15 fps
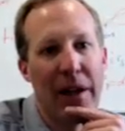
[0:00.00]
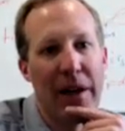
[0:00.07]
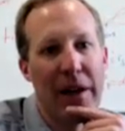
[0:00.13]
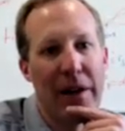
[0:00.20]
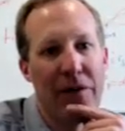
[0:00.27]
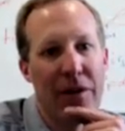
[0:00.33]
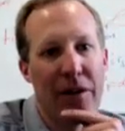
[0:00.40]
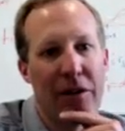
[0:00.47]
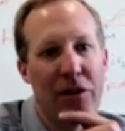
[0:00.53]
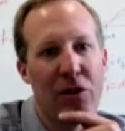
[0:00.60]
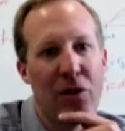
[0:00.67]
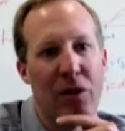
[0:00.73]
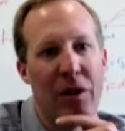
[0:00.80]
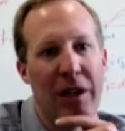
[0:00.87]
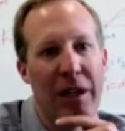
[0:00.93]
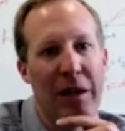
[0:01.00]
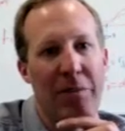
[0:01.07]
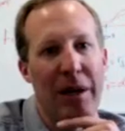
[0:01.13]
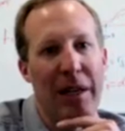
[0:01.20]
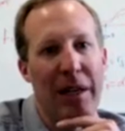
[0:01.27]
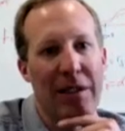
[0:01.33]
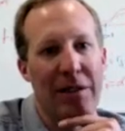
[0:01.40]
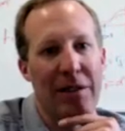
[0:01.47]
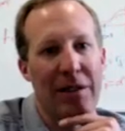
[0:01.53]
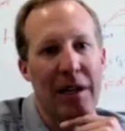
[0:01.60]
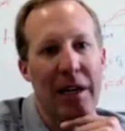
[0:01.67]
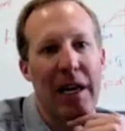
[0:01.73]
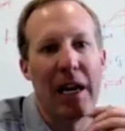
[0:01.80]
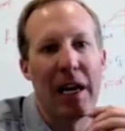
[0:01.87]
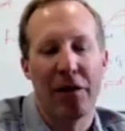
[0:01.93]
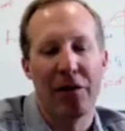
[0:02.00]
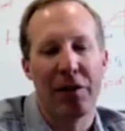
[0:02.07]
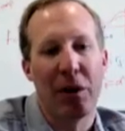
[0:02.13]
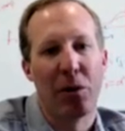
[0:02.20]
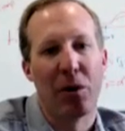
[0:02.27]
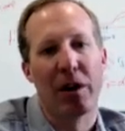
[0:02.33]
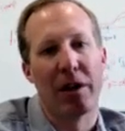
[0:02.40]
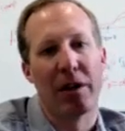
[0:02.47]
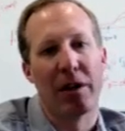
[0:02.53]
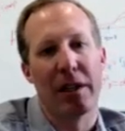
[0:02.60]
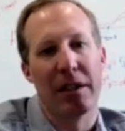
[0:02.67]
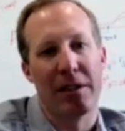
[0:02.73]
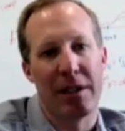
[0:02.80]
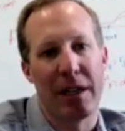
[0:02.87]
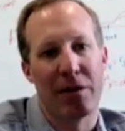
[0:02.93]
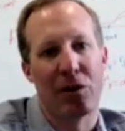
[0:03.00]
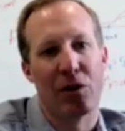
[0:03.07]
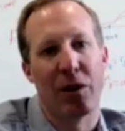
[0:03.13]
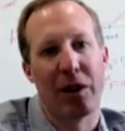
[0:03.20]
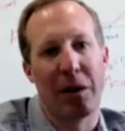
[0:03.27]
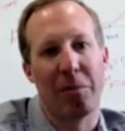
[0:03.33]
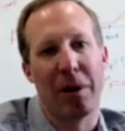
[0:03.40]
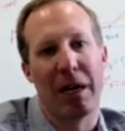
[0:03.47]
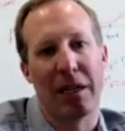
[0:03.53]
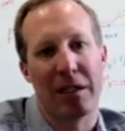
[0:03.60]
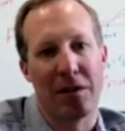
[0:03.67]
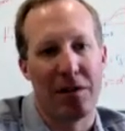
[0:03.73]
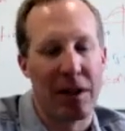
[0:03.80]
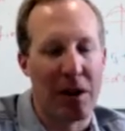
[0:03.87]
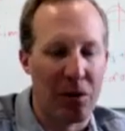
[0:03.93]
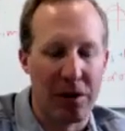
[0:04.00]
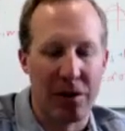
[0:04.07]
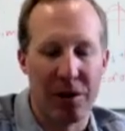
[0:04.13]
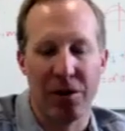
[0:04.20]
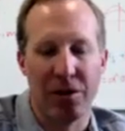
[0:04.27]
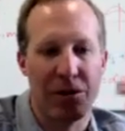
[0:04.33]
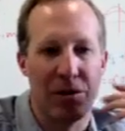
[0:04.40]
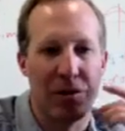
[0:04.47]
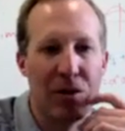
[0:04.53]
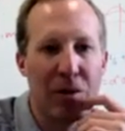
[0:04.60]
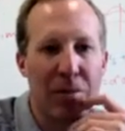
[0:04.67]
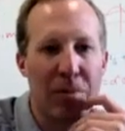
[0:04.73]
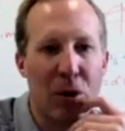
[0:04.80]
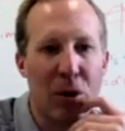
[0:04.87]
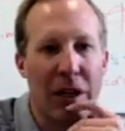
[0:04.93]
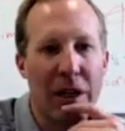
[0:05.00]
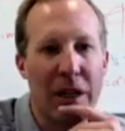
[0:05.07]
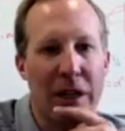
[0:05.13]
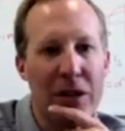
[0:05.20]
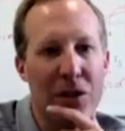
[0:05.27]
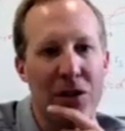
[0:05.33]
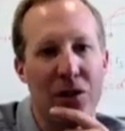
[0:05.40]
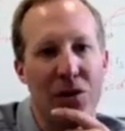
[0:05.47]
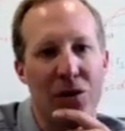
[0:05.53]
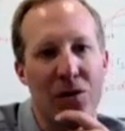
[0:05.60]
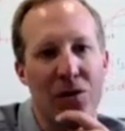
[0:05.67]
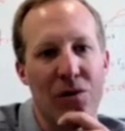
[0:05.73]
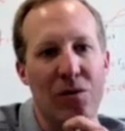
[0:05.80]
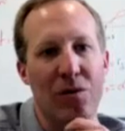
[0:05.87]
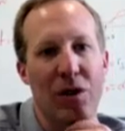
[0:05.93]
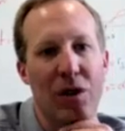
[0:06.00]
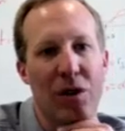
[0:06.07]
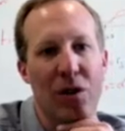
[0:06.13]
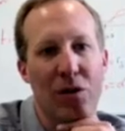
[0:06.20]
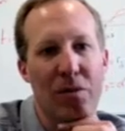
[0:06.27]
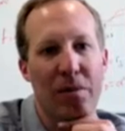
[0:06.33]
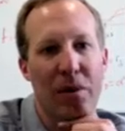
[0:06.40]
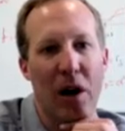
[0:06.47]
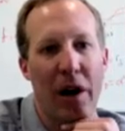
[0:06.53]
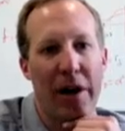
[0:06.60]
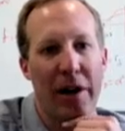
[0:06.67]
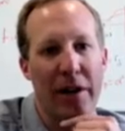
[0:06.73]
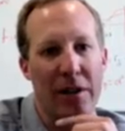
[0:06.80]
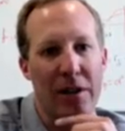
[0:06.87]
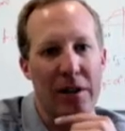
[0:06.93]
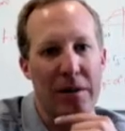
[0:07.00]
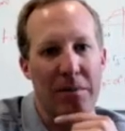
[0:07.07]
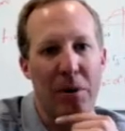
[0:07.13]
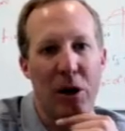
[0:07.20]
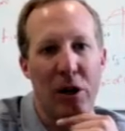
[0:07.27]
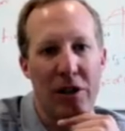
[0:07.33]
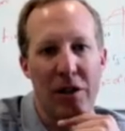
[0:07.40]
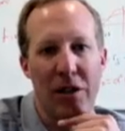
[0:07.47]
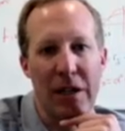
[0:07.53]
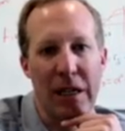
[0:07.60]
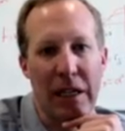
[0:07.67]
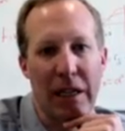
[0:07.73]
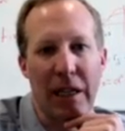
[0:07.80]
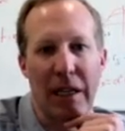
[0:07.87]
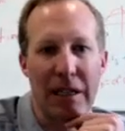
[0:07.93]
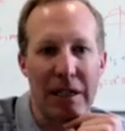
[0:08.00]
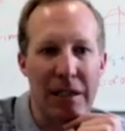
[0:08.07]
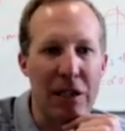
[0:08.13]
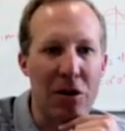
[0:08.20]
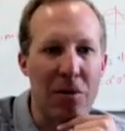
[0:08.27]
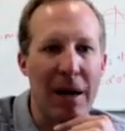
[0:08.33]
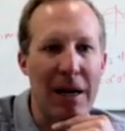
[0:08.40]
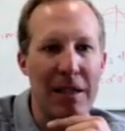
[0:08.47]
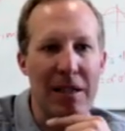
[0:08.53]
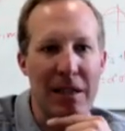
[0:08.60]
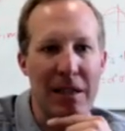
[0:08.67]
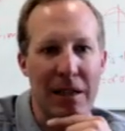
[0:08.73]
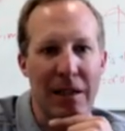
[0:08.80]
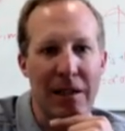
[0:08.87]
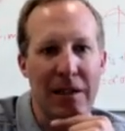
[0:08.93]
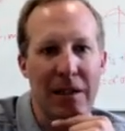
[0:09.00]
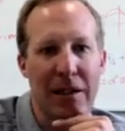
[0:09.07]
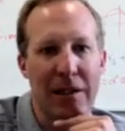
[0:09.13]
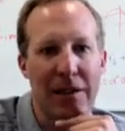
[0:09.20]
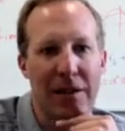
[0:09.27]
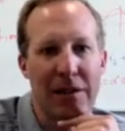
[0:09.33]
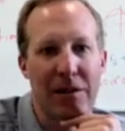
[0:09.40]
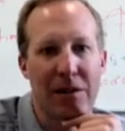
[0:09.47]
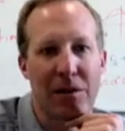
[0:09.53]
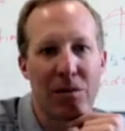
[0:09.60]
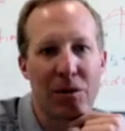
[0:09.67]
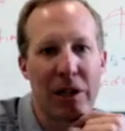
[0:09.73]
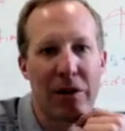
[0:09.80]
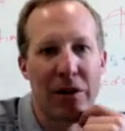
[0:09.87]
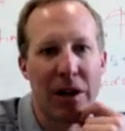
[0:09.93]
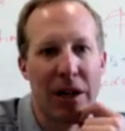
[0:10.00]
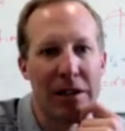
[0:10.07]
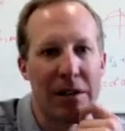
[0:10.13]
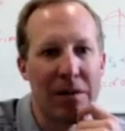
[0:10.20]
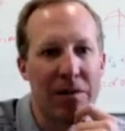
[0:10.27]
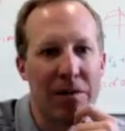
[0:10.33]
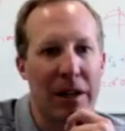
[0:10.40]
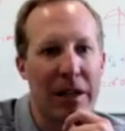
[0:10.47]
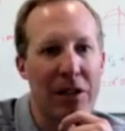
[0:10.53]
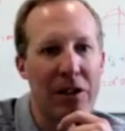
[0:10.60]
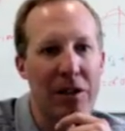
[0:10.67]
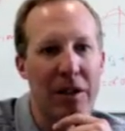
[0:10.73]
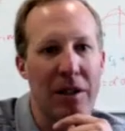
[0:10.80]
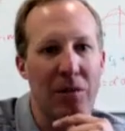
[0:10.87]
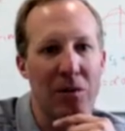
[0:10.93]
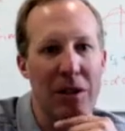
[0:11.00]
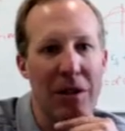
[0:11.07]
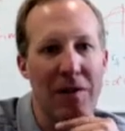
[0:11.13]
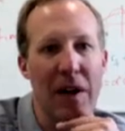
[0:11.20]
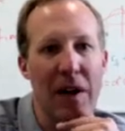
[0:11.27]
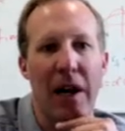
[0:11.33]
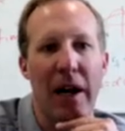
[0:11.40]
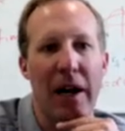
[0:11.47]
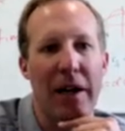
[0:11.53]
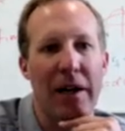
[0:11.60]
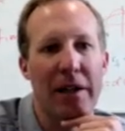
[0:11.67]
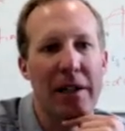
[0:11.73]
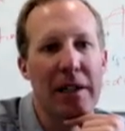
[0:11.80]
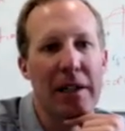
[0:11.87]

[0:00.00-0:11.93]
if they're storing it in banks, if they were to, instead of storing it in banks, if they were to put it into, products and purchasing things, then you might see some generalized inflation that was even higher.